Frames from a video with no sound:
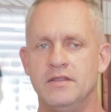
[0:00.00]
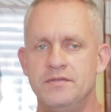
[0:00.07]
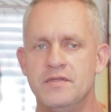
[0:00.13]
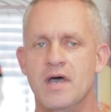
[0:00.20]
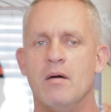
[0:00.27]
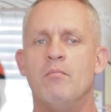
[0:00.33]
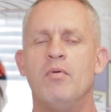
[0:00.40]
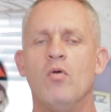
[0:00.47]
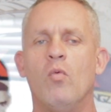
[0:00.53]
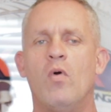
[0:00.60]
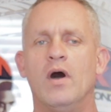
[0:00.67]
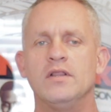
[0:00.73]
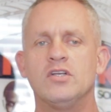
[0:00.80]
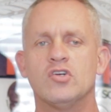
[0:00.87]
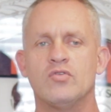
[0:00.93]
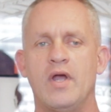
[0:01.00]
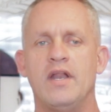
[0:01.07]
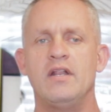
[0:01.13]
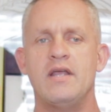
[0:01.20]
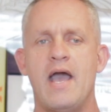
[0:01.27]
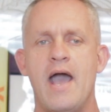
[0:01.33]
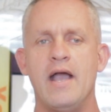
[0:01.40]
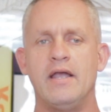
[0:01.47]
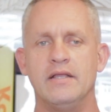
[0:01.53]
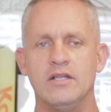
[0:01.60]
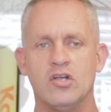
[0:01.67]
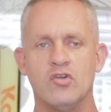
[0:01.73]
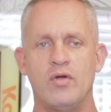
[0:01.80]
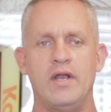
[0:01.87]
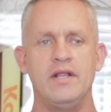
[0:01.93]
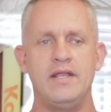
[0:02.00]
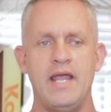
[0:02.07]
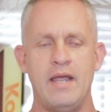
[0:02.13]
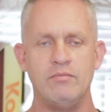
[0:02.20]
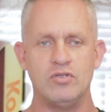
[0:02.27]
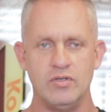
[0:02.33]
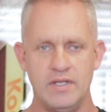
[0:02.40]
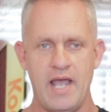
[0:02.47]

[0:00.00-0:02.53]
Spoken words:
the #1 credit hack in the credit game